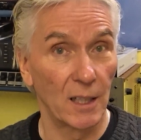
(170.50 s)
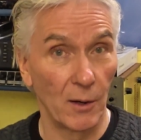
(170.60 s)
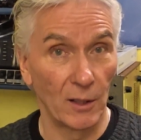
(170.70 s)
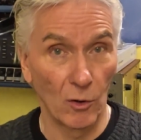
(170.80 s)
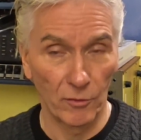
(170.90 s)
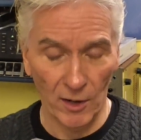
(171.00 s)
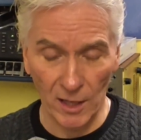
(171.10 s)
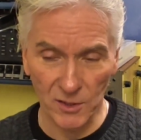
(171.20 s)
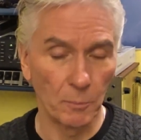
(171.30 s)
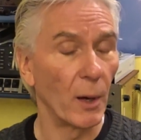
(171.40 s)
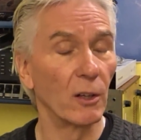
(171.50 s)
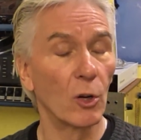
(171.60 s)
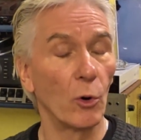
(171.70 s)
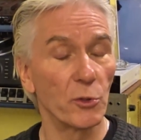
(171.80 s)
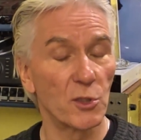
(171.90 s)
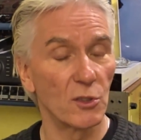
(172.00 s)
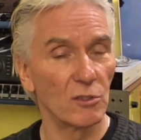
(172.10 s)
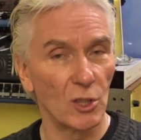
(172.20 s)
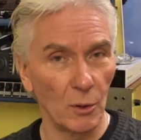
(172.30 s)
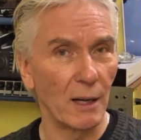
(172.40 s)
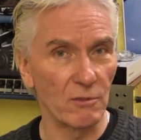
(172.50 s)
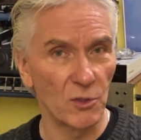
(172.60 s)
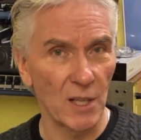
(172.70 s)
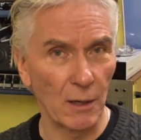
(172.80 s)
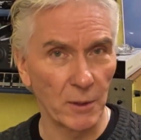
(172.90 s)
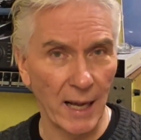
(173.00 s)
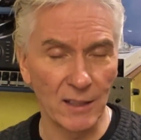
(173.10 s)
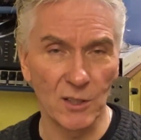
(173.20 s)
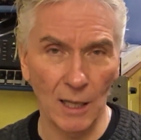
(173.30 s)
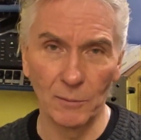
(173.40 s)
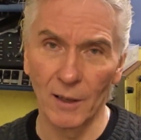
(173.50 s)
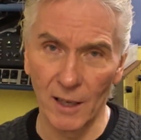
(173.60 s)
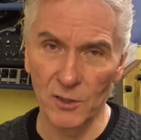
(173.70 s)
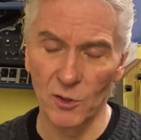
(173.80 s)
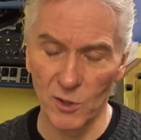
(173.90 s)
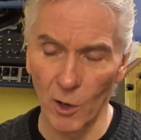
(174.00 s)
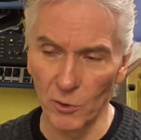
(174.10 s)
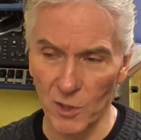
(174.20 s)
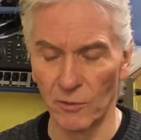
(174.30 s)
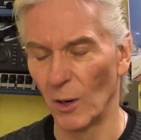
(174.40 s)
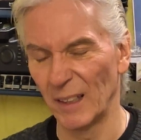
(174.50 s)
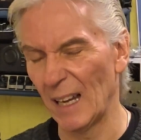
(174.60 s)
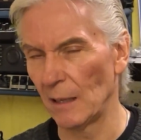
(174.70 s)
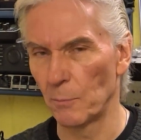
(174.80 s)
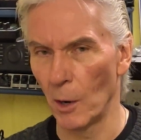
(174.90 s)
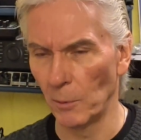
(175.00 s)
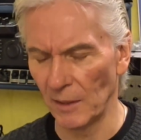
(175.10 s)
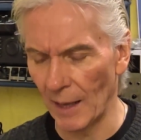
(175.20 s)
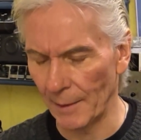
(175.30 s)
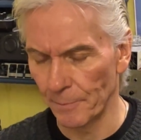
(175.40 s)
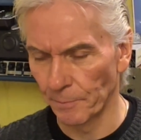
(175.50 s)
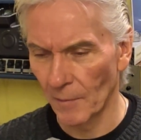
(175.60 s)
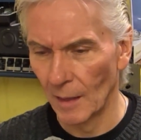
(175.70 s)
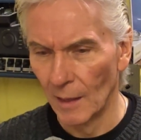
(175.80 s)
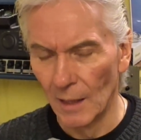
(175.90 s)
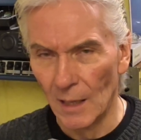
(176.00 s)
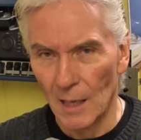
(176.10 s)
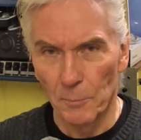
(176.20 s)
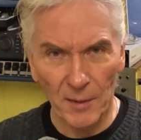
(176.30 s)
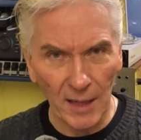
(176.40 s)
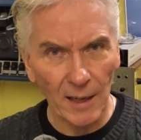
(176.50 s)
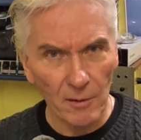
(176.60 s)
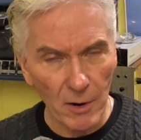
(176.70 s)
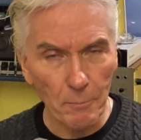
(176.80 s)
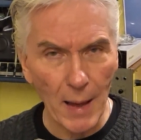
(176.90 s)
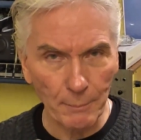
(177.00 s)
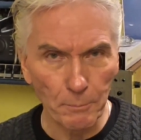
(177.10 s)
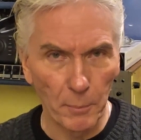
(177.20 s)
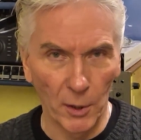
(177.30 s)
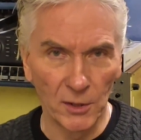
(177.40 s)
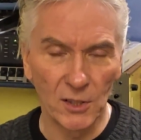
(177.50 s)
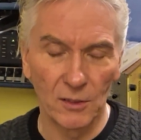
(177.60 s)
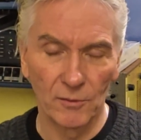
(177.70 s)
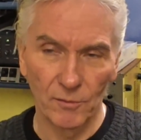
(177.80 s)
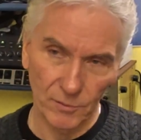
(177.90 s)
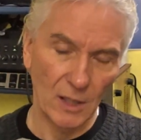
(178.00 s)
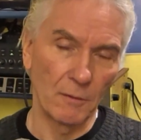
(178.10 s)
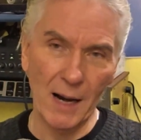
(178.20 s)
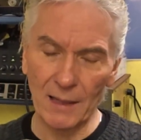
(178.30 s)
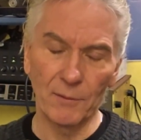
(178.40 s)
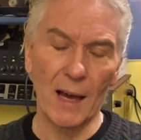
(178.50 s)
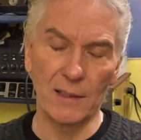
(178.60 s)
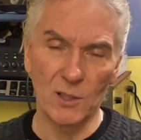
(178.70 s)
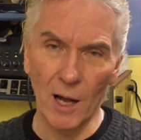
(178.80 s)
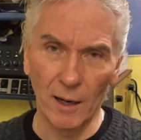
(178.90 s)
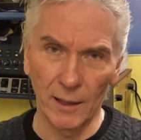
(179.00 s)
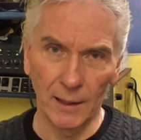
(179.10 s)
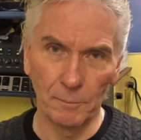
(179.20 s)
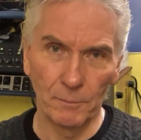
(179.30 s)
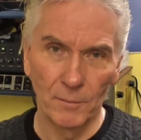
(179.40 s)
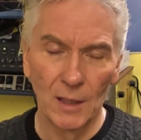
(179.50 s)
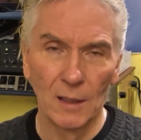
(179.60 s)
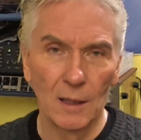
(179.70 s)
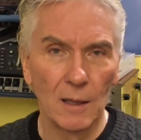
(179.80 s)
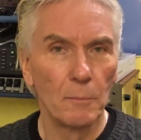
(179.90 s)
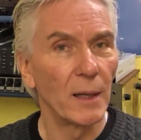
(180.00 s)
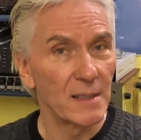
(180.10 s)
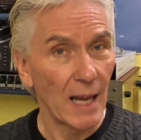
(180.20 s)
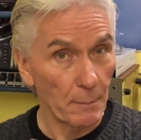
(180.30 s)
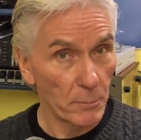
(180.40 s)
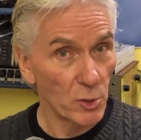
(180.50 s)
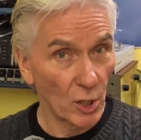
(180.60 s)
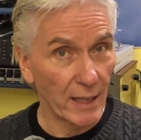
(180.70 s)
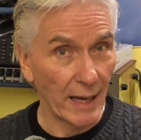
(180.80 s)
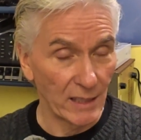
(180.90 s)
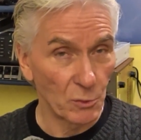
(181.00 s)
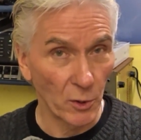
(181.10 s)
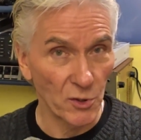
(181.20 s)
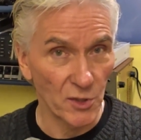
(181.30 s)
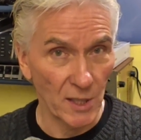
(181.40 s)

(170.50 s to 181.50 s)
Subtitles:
go a lot faster. But of course, 200 cell cats don't last as long. So I thought, yeah, it's probably that. But then I remembered around that time, my temperature gauge wasn't